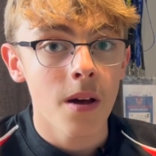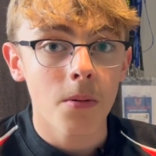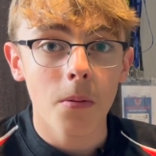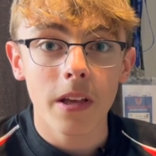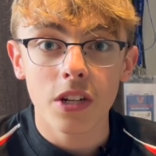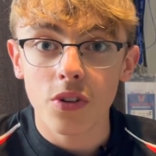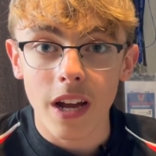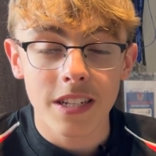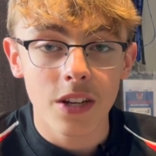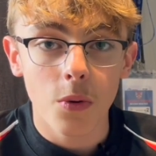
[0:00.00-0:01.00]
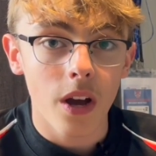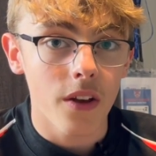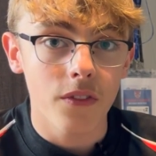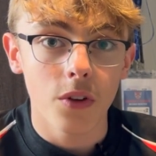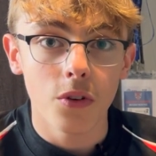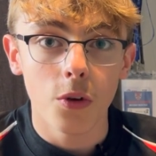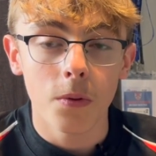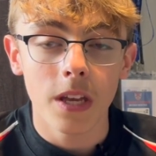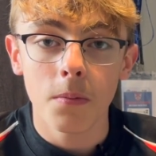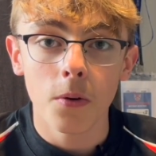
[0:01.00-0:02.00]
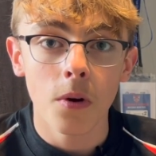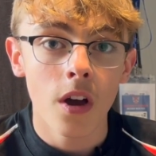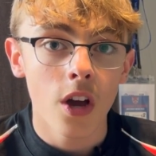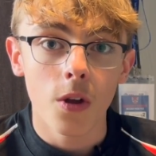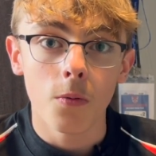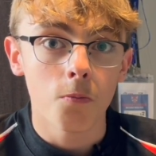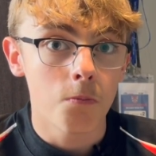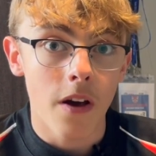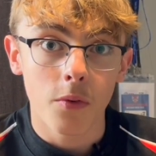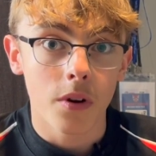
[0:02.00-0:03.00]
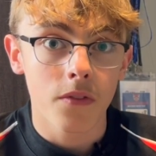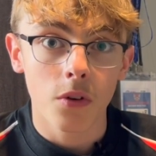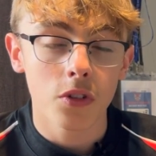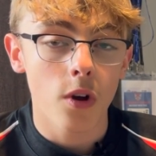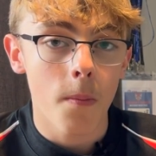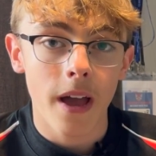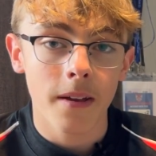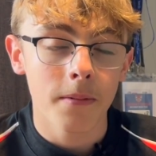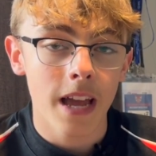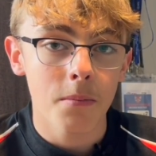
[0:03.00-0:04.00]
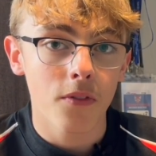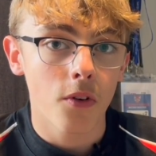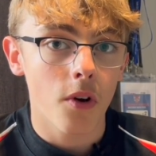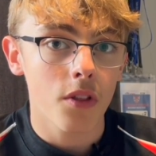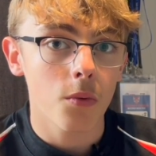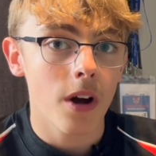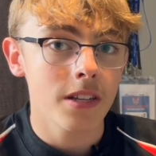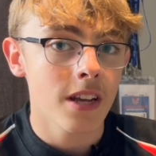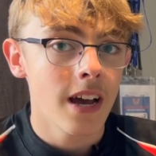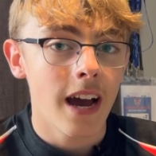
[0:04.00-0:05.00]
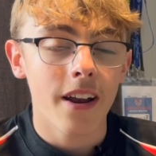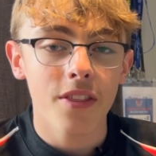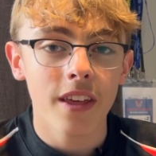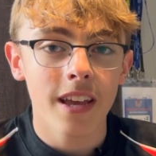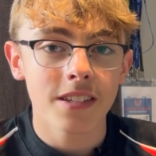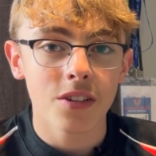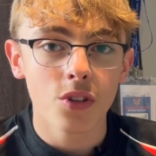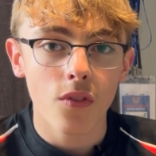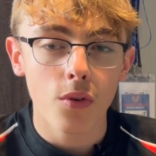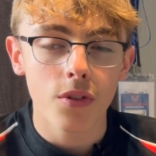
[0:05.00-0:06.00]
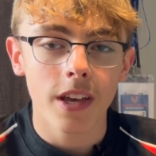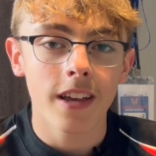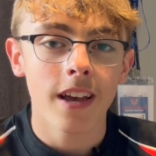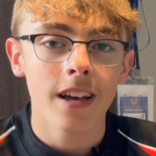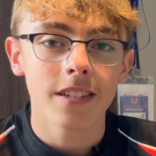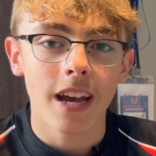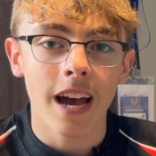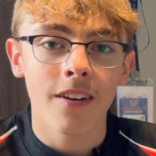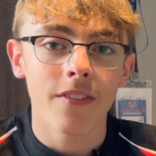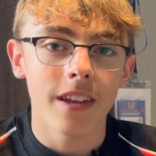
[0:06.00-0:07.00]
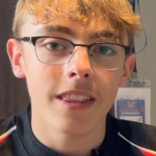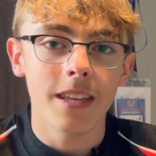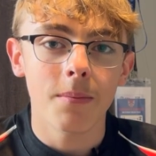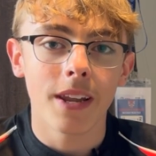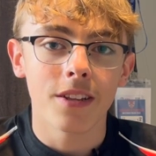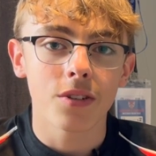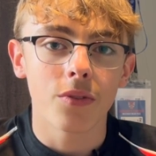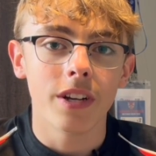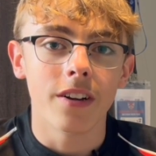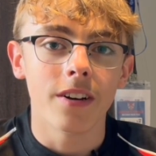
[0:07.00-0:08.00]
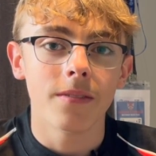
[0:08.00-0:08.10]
probably attracting quite a few new people who never would have gone to a Peckham game before otherwise, and I think it's a novel thing to have in the Menace Arena.